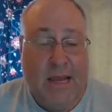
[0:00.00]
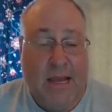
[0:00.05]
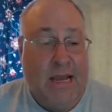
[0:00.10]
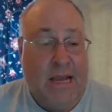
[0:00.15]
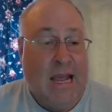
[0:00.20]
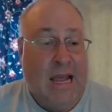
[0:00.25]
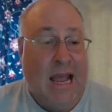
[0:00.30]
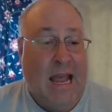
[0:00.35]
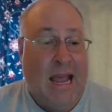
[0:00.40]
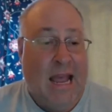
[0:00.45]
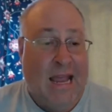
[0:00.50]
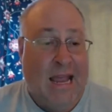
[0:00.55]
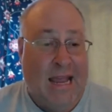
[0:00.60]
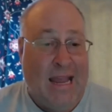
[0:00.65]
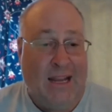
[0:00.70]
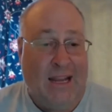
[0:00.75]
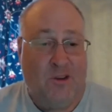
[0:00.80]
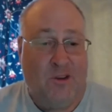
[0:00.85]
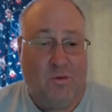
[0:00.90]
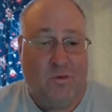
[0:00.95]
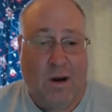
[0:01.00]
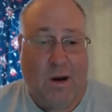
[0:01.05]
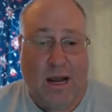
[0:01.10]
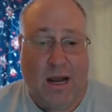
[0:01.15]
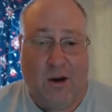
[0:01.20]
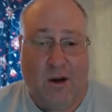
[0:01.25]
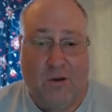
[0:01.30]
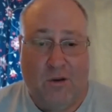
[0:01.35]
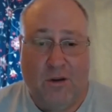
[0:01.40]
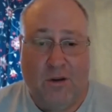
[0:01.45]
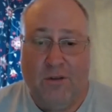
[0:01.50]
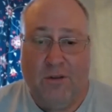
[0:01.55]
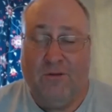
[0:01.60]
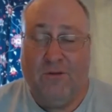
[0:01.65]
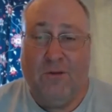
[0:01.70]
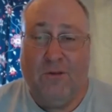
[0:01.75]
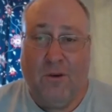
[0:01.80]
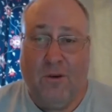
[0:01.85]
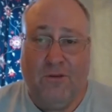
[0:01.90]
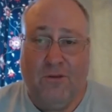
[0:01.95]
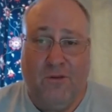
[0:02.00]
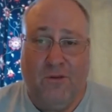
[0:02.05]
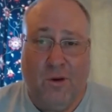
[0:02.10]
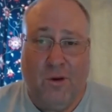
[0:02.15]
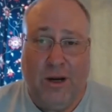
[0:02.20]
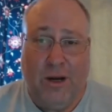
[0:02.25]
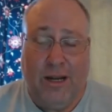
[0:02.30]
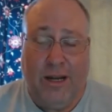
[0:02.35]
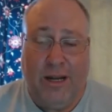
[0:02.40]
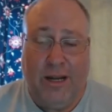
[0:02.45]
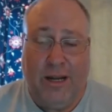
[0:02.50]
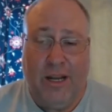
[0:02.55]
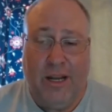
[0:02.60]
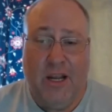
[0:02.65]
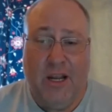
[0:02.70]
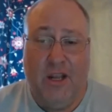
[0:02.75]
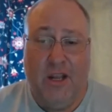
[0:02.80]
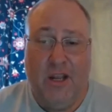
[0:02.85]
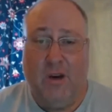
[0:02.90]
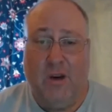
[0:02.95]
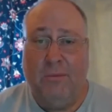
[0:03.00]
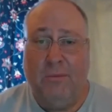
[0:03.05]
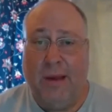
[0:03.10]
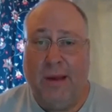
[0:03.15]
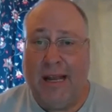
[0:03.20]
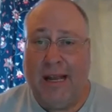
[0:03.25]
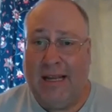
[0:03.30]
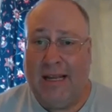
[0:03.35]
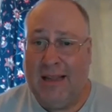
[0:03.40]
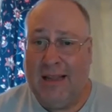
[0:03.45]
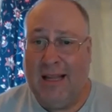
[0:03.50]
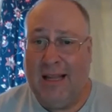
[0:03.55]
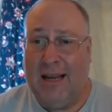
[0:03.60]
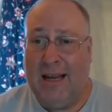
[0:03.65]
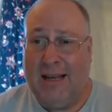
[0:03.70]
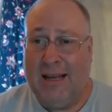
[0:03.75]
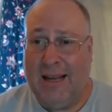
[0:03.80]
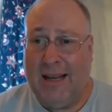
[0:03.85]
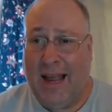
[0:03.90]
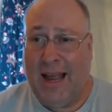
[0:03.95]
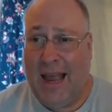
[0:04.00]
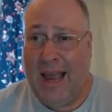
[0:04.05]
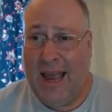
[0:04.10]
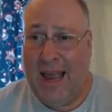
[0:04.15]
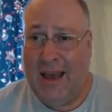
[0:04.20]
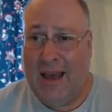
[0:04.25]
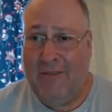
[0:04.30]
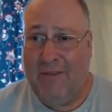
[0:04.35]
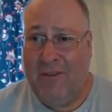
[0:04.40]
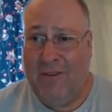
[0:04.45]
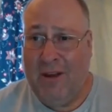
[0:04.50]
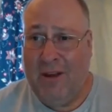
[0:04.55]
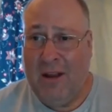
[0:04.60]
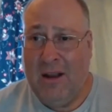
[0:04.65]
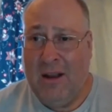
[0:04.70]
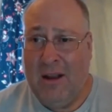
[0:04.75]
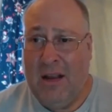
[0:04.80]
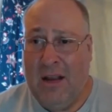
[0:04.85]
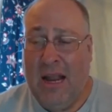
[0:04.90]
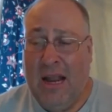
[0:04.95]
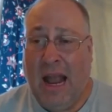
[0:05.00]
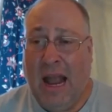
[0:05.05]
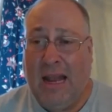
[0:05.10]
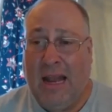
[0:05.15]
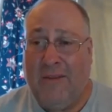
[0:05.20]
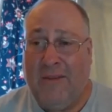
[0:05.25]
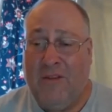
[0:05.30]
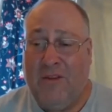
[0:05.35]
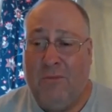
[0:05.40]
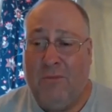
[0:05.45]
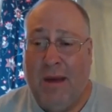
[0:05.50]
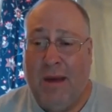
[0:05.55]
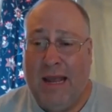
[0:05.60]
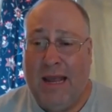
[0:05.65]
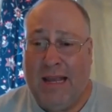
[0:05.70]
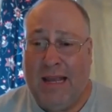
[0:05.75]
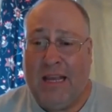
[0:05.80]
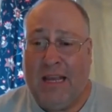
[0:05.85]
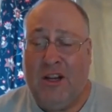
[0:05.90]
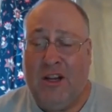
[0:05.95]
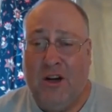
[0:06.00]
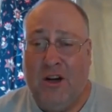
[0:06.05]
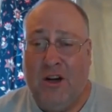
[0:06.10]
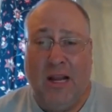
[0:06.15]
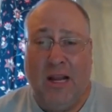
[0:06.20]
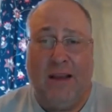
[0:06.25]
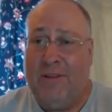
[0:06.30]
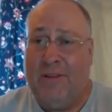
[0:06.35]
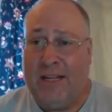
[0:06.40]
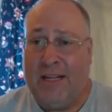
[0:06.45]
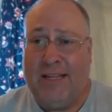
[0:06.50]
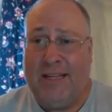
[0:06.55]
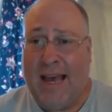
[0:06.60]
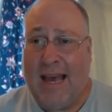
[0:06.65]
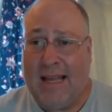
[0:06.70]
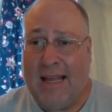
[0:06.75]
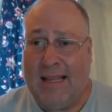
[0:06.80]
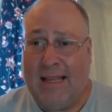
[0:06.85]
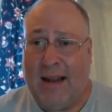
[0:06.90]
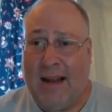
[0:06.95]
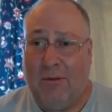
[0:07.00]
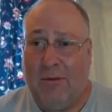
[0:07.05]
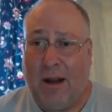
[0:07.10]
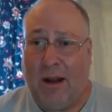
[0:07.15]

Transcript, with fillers: Each round for free, you can make a luck at half. And if you make it, you're not even attacked that round.